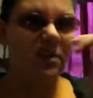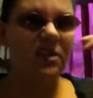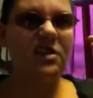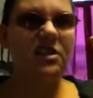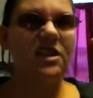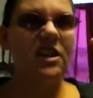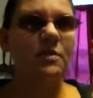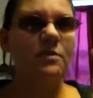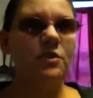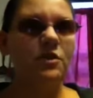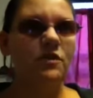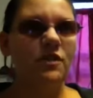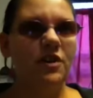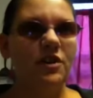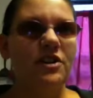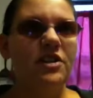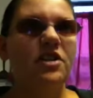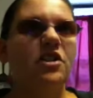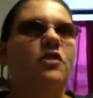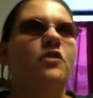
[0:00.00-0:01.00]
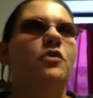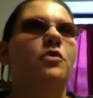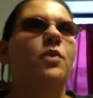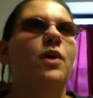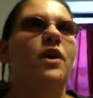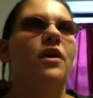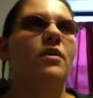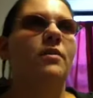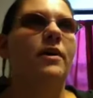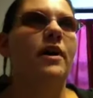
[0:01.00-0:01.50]
Sam was very
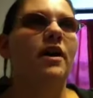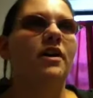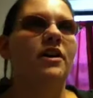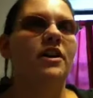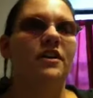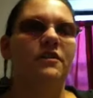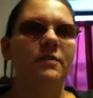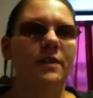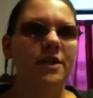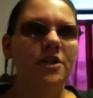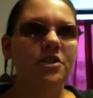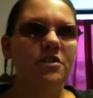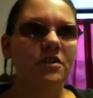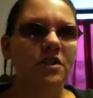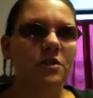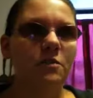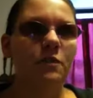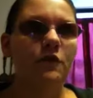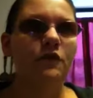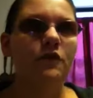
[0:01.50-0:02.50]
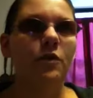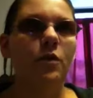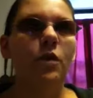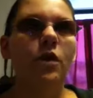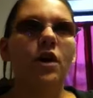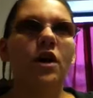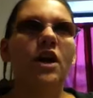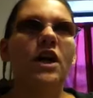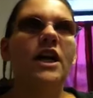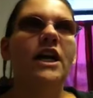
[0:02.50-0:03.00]
self-aware about it. I've mentioned this
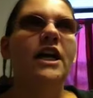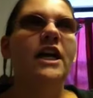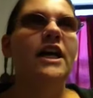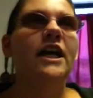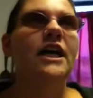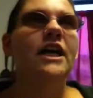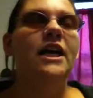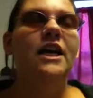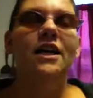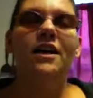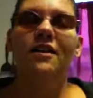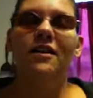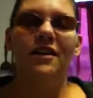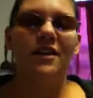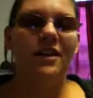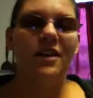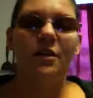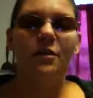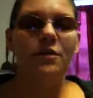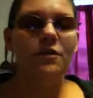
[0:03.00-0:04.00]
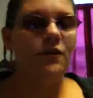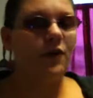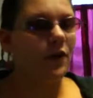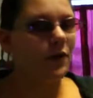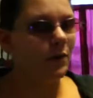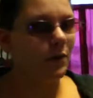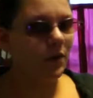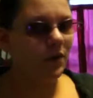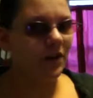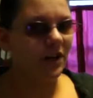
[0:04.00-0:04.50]
before. He was
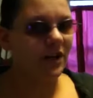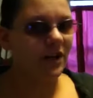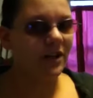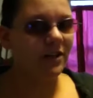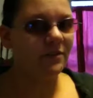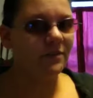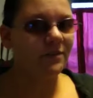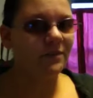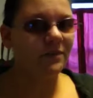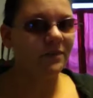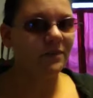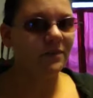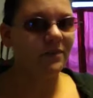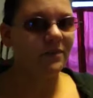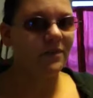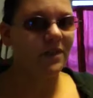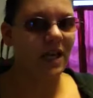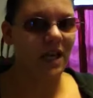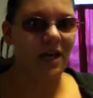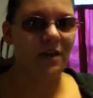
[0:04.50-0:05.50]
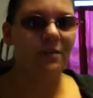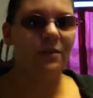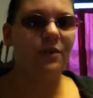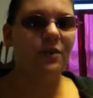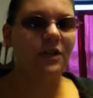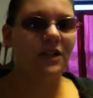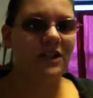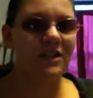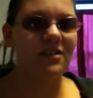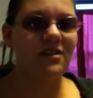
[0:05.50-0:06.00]
very worried.
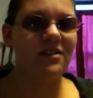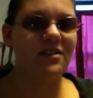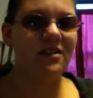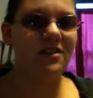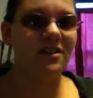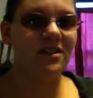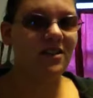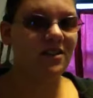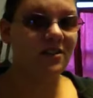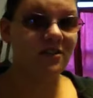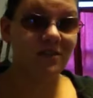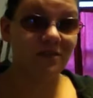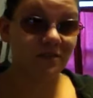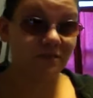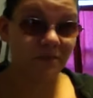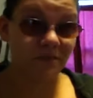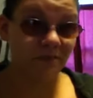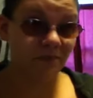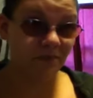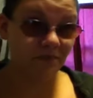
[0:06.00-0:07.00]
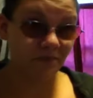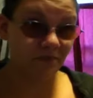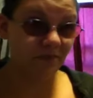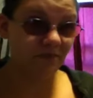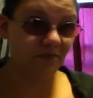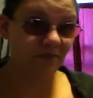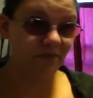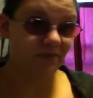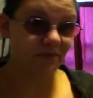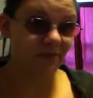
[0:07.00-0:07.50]
Cable is
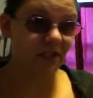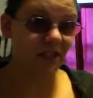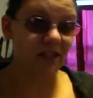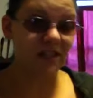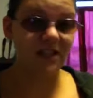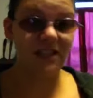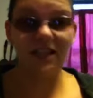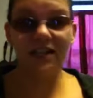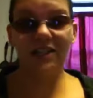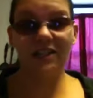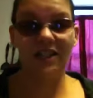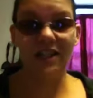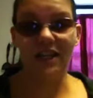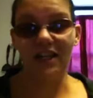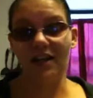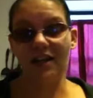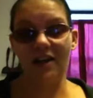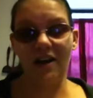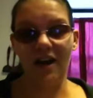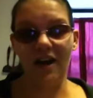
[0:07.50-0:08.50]
addicting.